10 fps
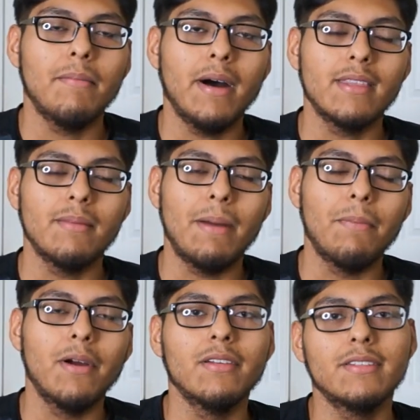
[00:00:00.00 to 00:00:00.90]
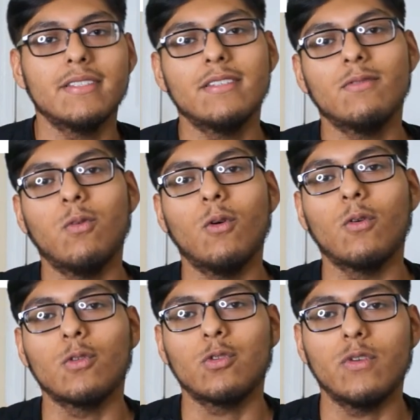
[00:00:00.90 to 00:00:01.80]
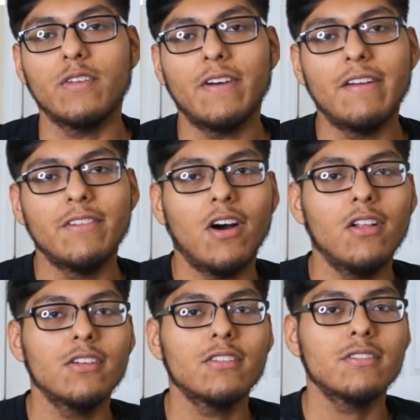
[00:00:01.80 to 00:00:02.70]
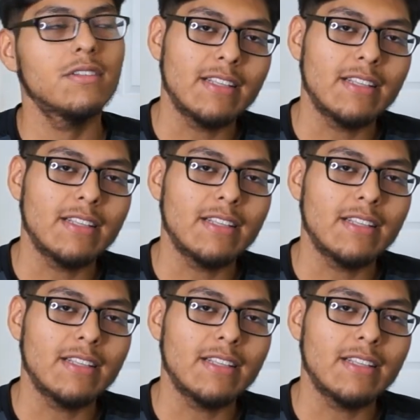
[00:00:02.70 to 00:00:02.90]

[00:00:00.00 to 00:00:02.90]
Bought them at Burlington for $25.